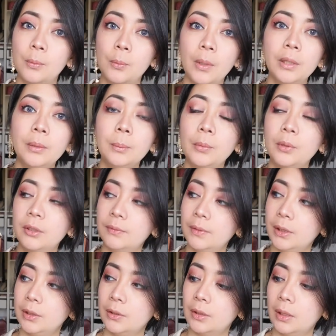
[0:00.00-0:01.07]
one more
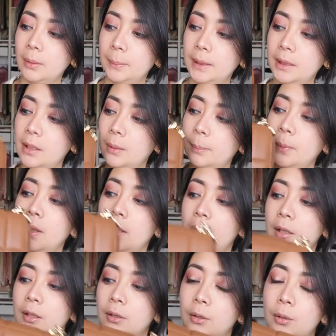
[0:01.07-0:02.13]
video coming up,
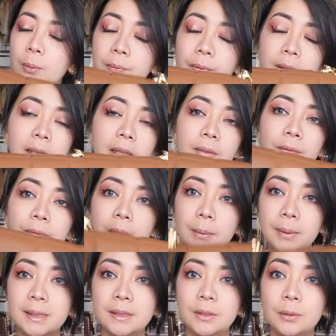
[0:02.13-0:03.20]
hopefully
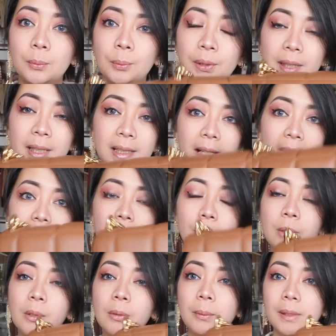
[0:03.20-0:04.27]
very soon, wherein I
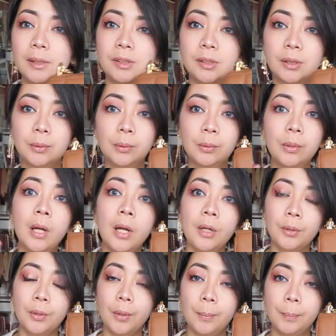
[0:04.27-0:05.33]
am going to
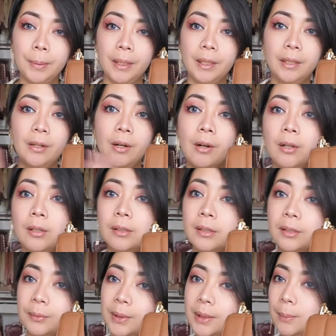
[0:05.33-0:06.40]
compare all
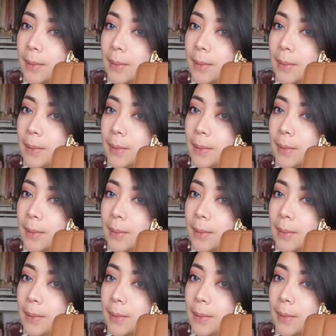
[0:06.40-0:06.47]
three